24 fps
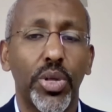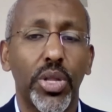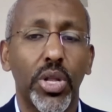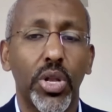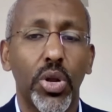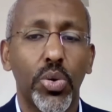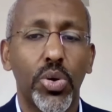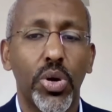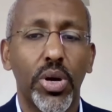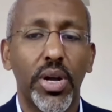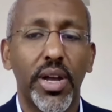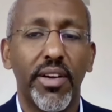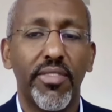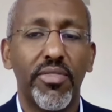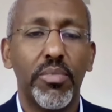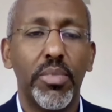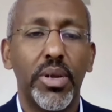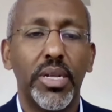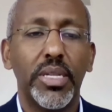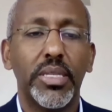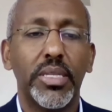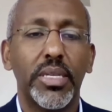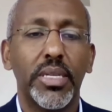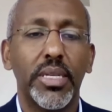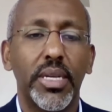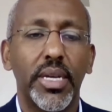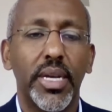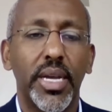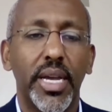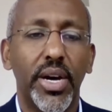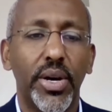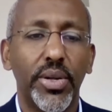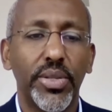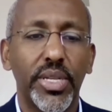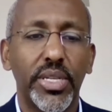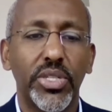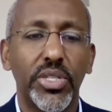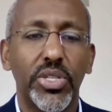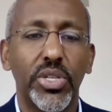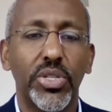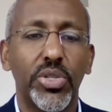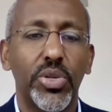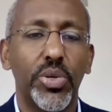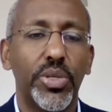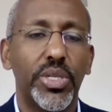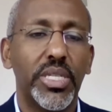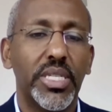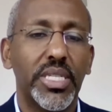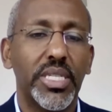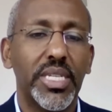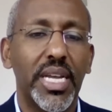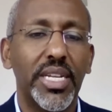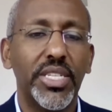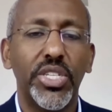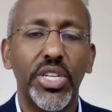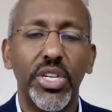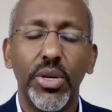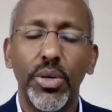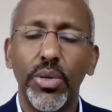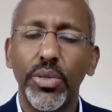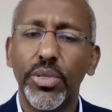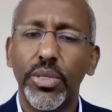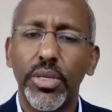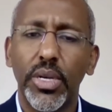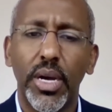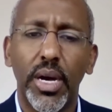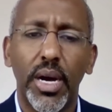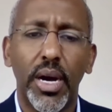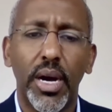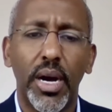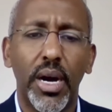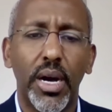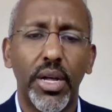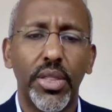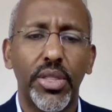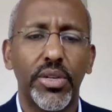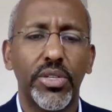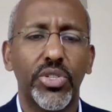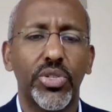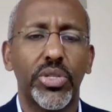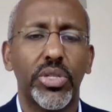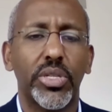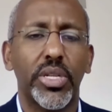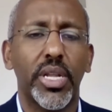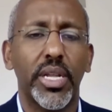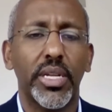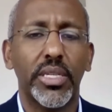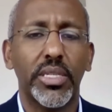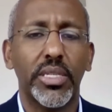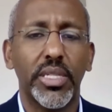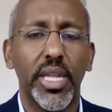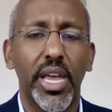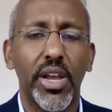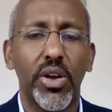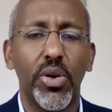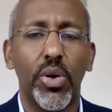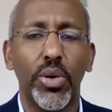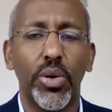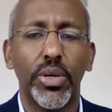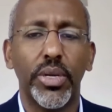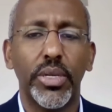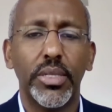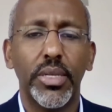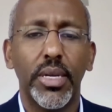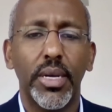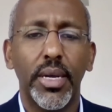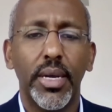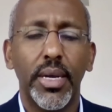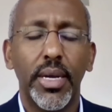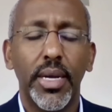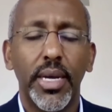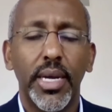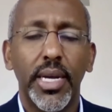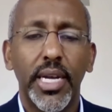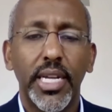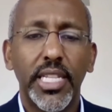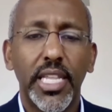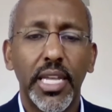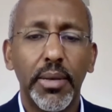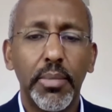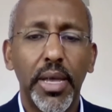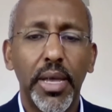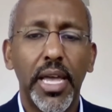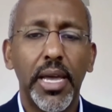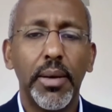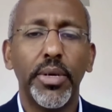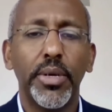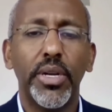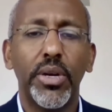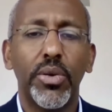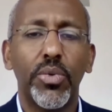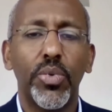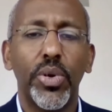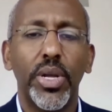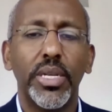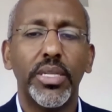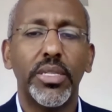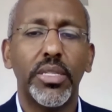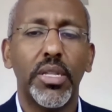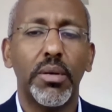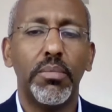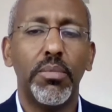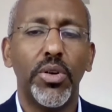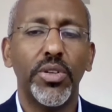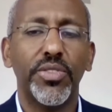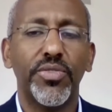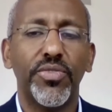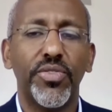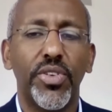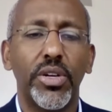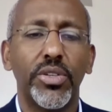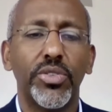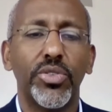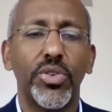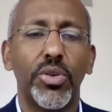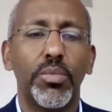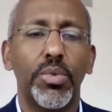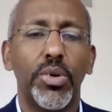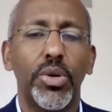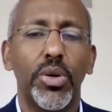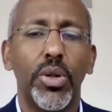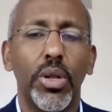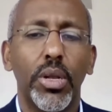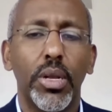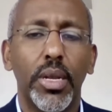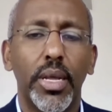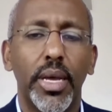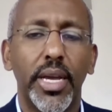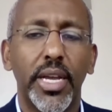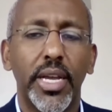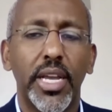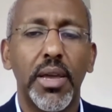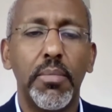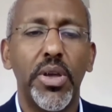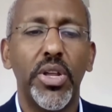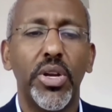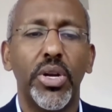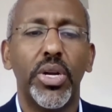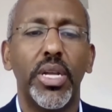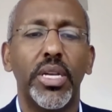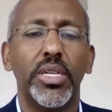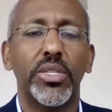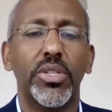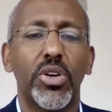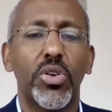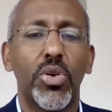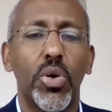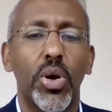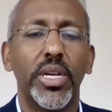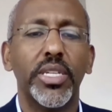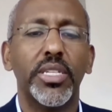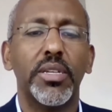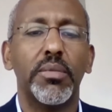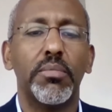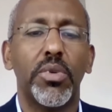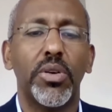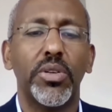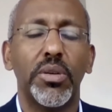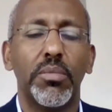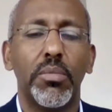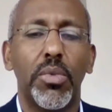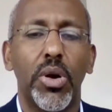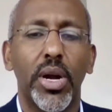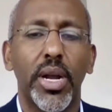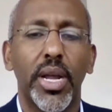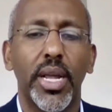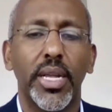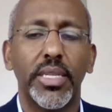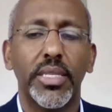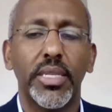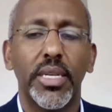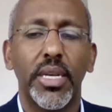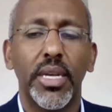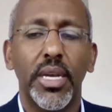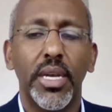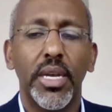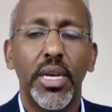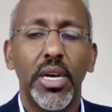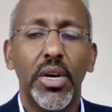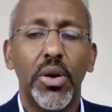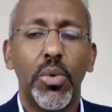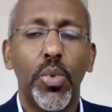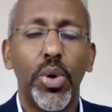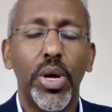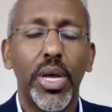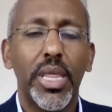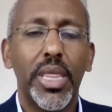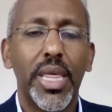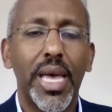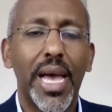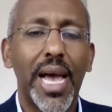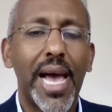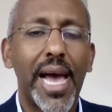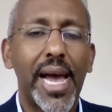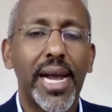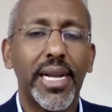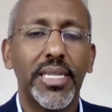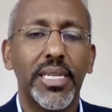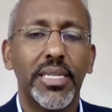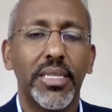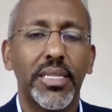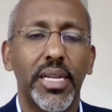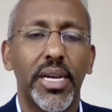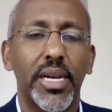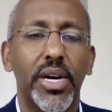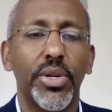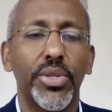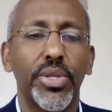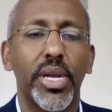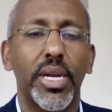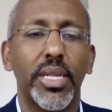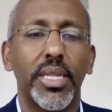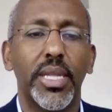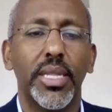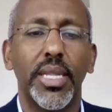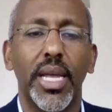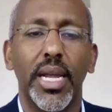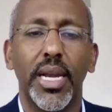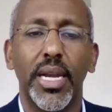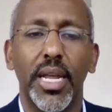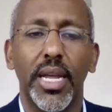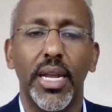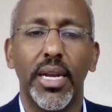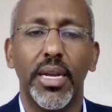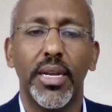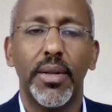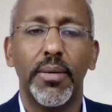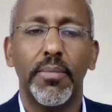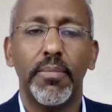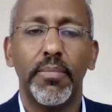with local governments, health institutions, NGOs, other stakeholders, to be able to reach the most vulnerable communities across emerging markets with access to healthcare that they need.